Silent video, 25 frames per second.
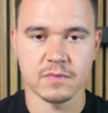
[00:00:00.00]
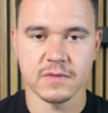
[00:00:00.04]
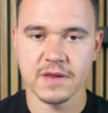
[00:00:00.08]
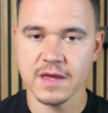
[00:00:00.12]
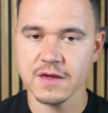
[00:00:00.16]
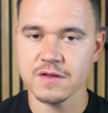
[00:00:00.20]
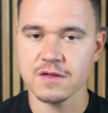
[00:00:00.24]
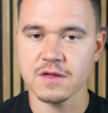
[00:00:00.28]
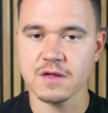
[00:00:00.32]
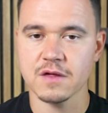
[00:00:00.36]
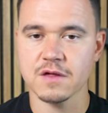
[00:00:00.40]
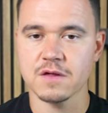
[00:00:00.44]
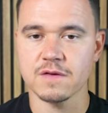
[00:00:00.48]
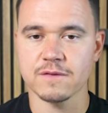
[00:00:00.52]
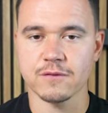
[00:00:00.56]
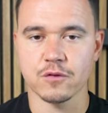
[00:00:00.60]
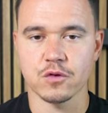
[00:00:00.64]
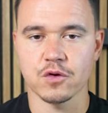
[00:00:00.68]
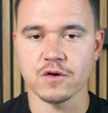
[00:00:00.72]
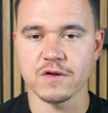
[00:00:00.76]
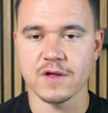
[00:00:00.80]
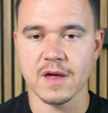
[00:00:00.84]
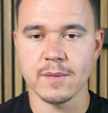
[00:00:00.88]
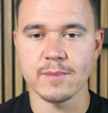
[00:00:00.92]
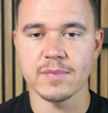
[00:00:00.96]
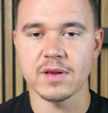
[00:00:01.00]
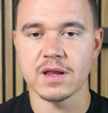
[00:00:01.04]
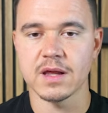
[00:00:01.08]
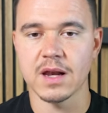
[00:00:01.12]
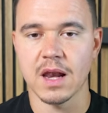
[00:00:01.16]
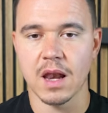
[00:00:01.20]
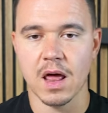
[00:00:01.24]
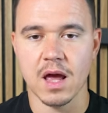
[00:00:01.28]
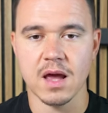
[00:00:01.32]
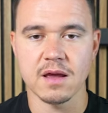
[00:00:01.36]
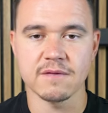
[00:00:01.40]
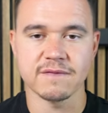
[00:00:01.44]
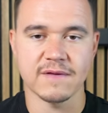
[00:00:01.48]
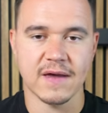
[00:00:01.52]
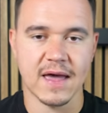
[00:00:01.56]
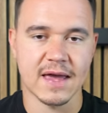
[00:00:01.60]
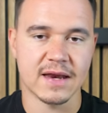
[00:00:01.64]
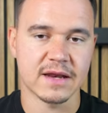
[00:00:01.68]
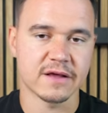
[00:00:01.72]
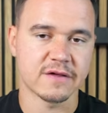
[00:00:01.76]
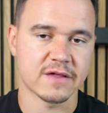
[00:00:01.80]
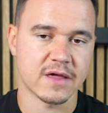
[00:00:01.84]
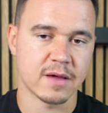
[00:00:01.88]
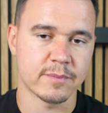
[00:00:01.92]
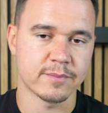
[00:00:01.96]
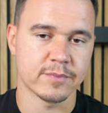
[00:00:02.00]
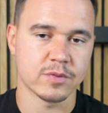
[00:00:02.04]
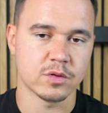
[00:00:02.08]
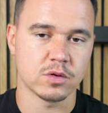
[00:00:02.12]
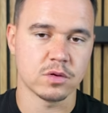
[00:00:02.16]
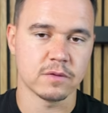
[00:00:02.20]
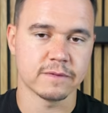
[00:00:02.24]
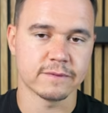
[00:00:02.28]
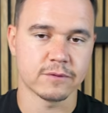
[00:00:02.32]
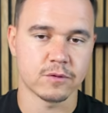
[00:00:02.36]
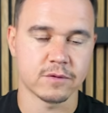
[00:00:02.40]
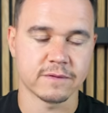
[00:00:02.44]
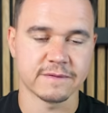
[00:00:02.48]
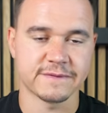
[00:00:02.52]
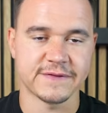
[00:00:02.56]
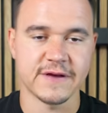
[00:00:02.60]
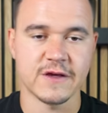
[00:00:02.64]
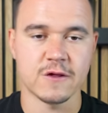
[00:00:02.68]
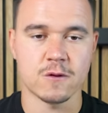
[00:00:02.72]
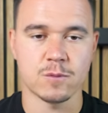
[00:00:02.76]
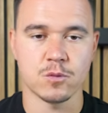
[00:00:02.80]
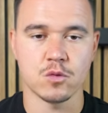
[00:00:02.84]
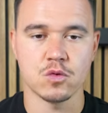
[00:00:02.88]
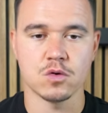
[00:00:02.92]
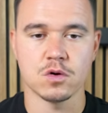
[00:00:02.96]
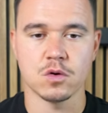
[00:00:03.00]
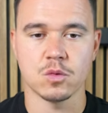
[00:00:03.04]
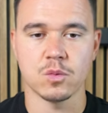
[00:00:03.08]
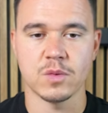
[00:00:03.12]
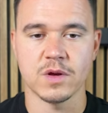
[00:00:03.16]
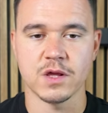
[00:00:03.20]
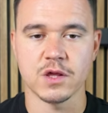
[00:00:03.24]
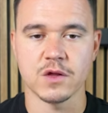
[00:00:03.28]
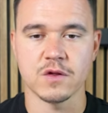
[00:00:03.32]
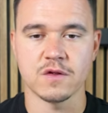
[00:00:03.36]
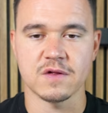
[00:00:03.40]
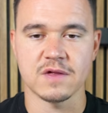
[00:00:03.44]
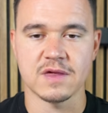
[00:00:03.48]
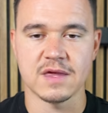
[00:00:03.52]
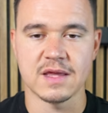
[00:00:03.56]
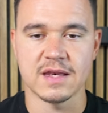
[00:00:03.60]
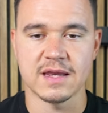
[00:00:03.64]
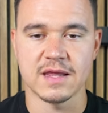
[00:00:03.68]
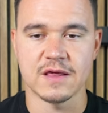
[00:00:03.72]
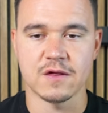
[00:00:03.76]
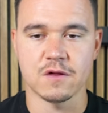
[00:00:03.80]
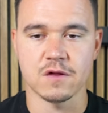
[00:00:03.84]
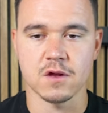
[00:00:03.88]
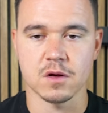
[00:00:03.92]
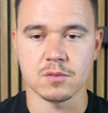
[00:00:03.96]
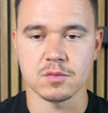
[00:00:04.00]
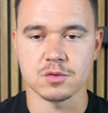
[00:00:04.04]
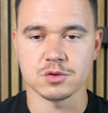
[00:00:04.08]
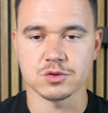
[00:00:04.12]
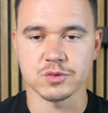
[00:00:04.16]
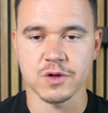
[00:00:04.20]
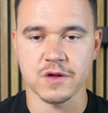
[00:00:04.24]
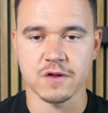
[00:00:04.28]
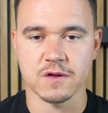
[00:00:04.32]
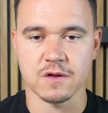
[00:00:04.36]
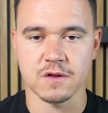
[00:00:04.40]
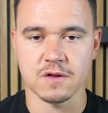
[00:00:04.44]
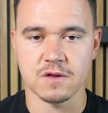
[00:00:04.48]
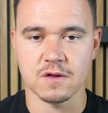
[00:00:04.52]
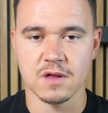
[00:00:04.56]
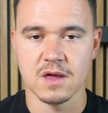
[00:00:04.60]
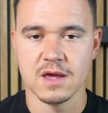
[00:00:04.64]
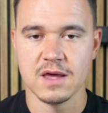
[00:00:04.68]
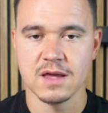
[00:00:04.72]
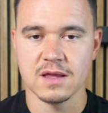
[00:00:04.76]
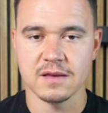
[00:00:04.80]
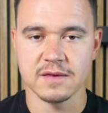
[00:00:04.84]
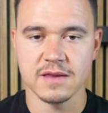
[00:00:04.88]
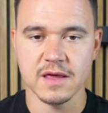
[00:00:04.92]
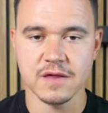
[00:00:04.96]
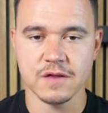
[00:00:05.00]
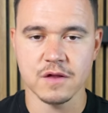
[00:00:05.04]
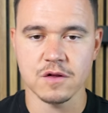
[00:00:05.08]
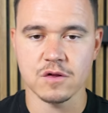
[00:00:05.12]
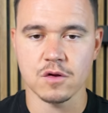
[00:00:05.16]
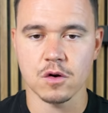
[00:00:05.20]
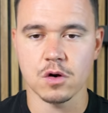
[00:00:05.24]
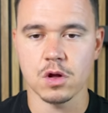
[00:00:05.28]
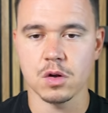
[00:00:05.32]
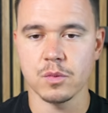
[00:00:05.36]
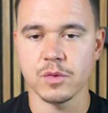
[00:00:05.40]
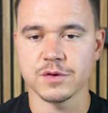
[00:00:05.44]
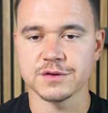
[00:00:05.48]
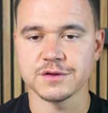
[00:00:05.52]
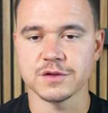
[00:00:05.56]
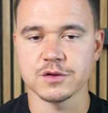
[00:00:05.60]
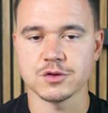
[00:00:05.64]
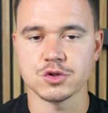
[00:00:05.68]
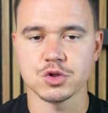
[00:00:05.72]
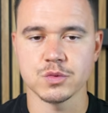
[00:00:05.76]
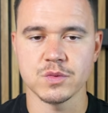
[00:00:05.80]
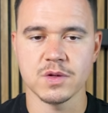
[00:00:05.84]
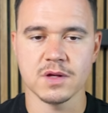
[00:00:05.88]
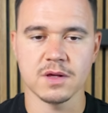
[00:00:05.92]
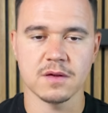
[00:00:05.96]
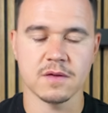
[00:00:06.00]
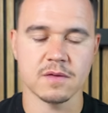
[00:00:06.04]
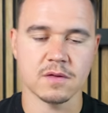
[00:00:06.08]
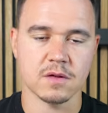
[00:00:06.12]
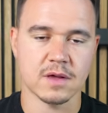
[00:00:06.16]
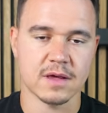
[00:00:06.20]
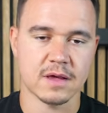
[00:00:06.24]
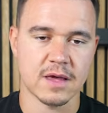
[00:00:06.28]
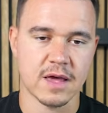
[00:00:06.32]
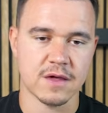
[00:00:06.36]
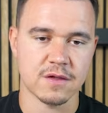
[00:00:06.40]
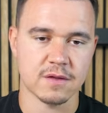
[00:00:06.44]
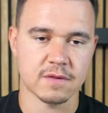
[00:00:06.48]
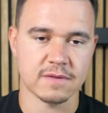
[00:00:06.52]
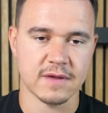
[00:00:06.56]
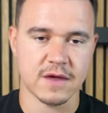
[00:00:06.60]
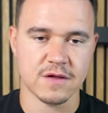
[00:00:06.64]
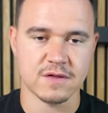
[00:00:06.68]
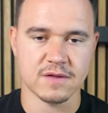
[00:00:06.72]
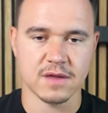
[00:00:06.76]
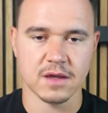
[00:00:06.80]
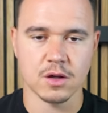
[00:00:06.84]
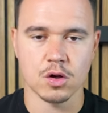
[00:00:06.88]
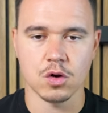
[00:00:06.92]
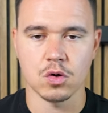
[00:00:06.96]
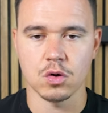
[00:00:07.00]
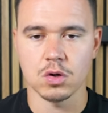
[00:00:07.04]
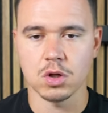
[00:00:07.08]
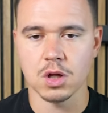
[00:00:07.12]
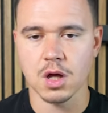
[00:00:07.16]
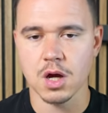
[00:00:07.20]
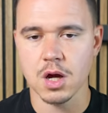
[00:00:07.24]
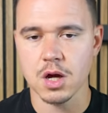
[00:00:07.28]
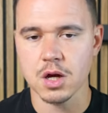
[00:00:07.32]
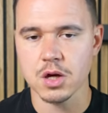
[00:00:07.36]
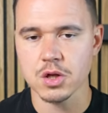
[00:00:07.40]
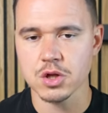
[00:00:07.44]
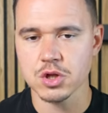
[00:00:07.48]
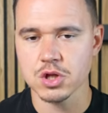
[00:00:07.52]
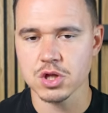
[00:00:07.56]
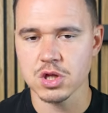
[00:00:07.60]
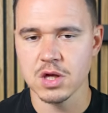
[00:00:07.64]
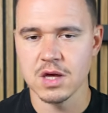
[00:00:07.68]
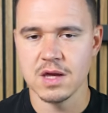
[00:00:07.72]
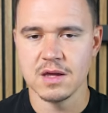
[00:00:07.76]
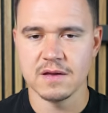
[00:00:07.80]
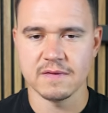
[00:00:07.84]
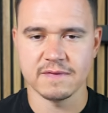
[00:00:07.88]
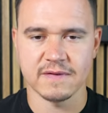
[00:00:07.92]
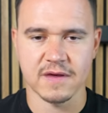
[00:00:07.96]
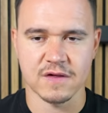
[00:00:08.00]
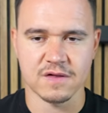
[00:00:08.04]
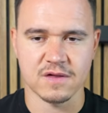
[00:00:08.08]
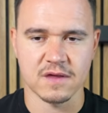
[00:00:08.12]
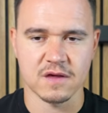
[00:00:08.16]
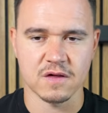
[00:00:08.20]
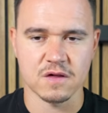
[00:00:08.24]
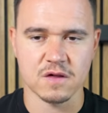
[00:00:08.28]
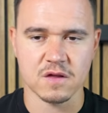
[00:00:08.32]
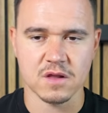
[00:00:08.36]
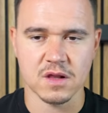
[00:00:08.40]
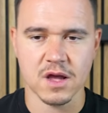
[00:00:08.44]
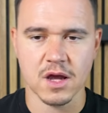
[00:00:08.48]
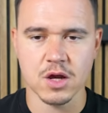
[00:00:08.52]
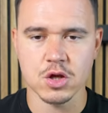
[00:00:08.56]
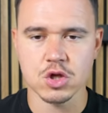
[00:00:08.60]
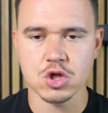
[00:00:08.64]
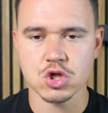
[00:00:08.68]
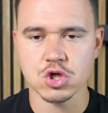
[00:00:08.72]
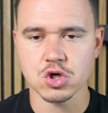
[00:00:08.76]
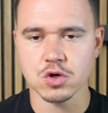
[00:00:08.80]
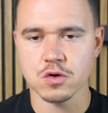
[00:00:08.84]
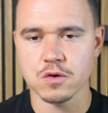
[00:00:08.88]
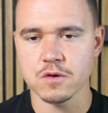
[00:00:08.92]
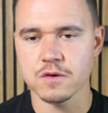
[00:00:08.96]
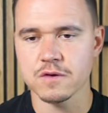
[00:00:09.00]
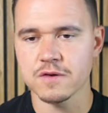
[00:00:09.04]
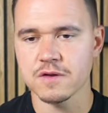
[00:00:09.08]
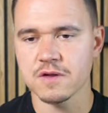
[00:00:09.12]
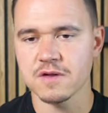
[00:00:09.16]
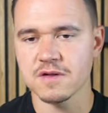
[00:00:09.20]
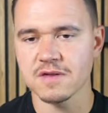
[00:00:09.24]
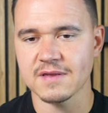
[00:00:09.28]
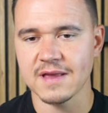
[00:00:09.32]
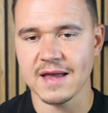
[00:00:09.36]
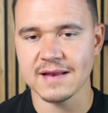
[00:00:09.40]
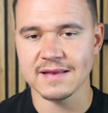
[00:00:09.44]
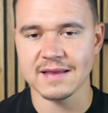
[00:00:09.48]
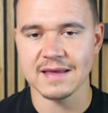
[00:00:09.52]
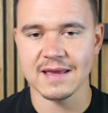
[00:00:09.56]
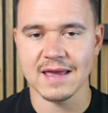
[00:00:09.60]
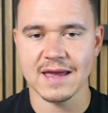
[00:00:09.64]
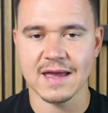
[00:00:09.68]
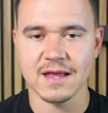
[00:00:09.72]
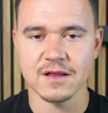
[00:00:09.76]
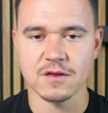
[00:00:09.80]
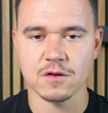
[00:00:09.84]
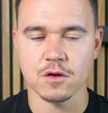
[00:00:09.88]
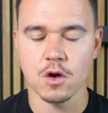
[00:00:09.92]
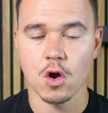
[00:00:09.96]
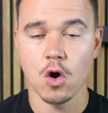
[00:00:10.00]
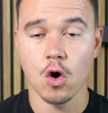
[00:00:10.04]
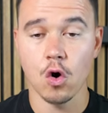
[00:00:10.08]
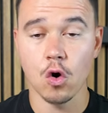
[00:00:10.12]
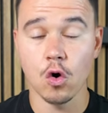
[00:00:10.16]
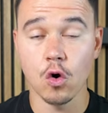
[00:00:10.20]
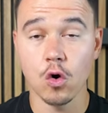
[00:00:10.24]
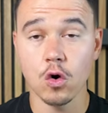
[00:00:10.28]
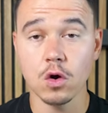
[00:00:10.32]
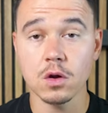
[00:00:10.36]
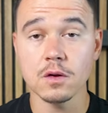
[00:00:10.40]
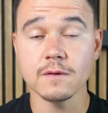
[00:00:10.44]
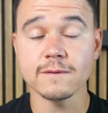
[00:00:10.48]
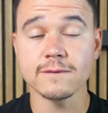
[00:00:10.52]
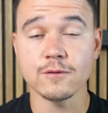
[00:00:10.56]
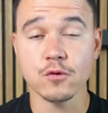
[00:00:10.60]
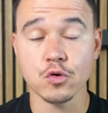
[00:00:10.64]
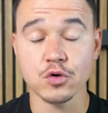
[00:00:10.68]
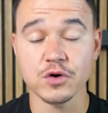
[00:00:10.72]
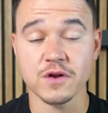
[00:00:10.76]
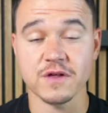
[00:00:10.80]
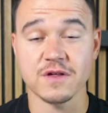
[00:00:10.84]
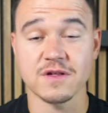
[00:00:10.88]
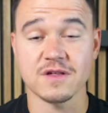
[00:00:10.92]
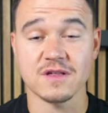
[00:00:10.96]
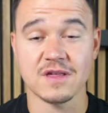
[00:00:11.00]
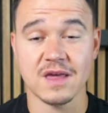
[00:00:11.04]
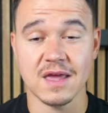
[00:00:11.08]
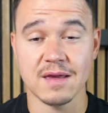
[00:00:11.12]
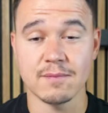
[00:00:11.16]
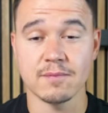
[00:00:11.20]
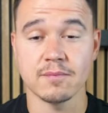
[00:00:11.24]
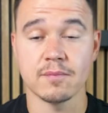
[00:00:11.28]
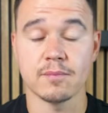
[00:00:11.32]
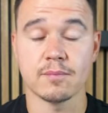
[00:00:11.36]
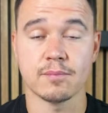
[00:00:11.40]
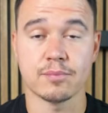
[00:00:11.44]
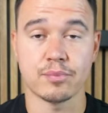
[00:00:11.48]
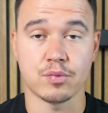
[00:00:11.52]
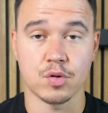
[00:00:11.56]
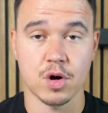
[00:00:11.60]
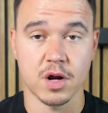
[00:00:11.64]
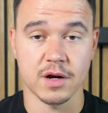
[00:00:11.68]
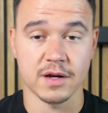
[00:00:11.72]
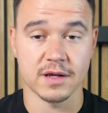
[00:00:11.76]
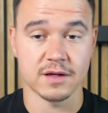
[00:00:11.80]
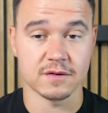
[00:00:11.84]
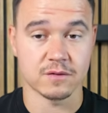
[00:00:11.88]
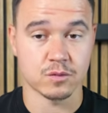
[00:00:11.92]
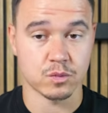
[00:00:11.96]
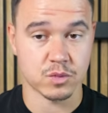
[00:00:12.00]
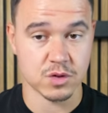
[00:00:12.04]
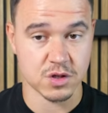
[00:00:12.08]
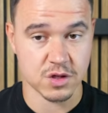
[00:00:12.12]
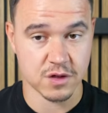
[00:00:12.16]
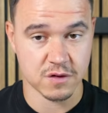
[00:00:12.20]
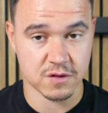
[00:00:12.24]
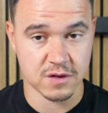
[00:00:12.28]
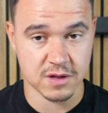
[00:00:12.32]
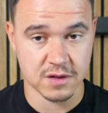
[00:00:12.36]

This is, for example, a live ad example for Facebook when you see these summer dresses. This is all what they're doing, testing collage, testing slideshows, static ads, all for the same product, which is